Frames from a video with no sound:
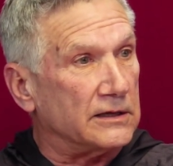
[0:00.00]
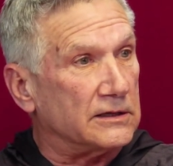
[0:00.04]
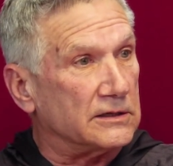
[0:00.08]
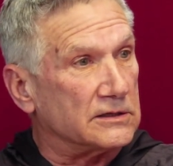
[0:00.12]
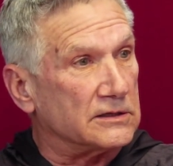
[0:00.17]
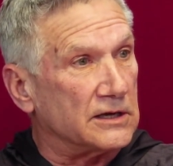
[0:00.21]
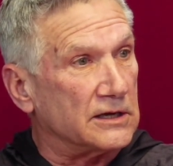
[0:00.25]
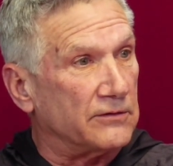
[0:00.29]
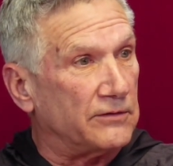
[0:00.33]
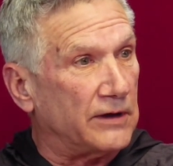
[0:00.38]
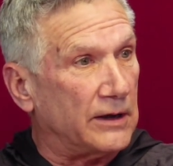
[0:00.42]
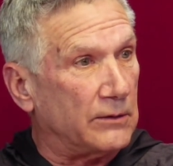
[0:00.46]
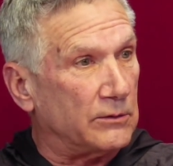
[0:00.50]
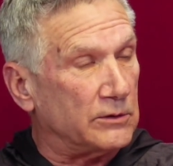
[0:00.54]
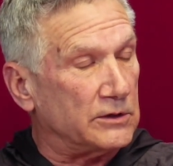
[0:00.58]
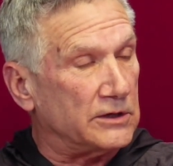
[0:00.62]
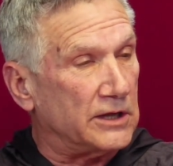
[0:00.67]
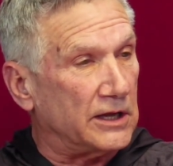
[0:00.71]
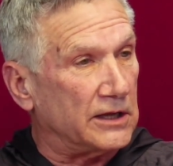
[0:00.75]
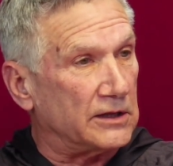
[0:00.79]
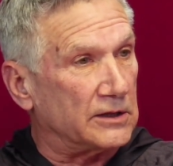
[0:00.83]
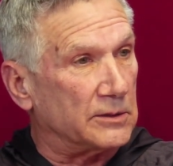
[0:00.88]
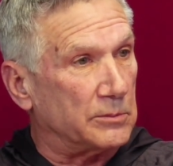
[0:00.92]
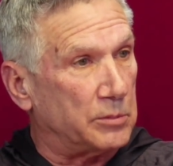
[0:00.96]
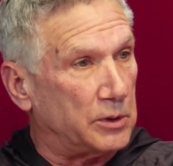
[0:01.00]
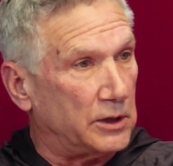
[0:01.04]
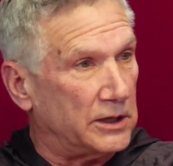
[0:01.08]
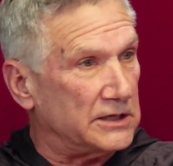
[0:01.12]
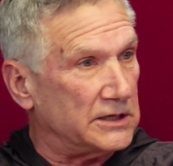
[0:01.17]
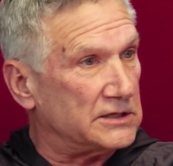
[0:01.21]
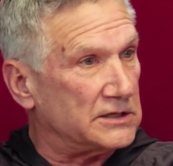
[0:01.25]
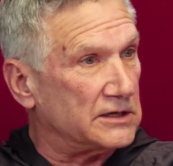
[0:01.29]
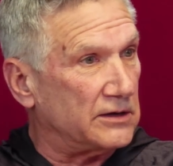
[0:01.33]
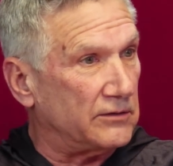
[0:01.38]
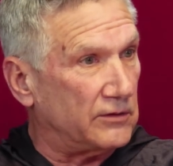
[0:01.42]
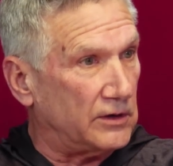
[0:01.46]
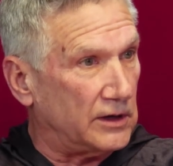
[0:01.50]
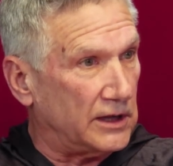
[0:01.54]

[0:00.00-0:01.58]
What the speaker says: to see if I would take the place of a